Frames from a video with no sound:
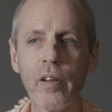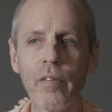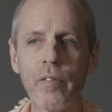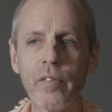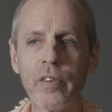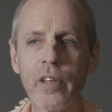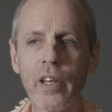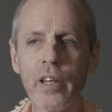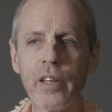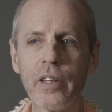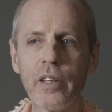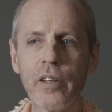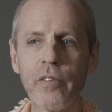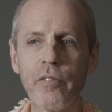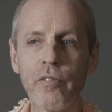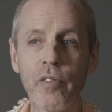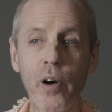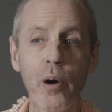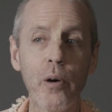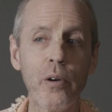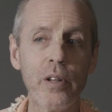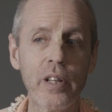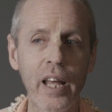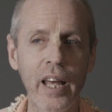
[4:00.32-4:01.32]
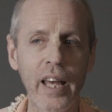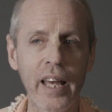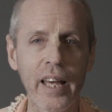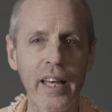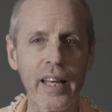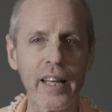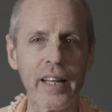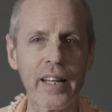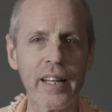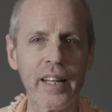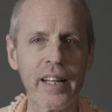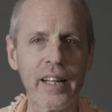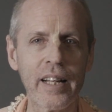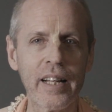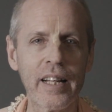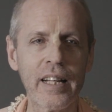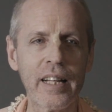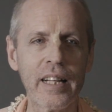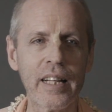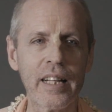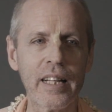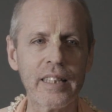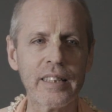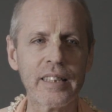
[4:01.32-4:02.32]
of the devotee
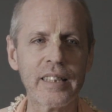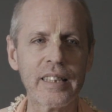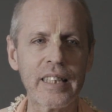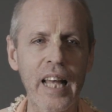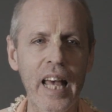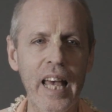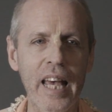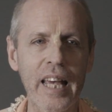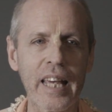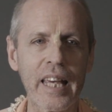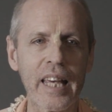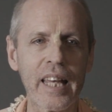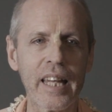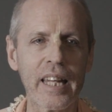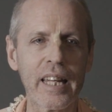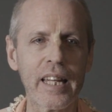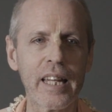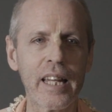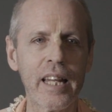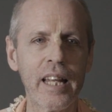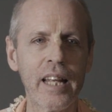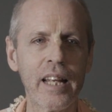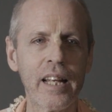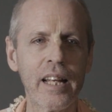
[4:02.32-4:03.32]
is taken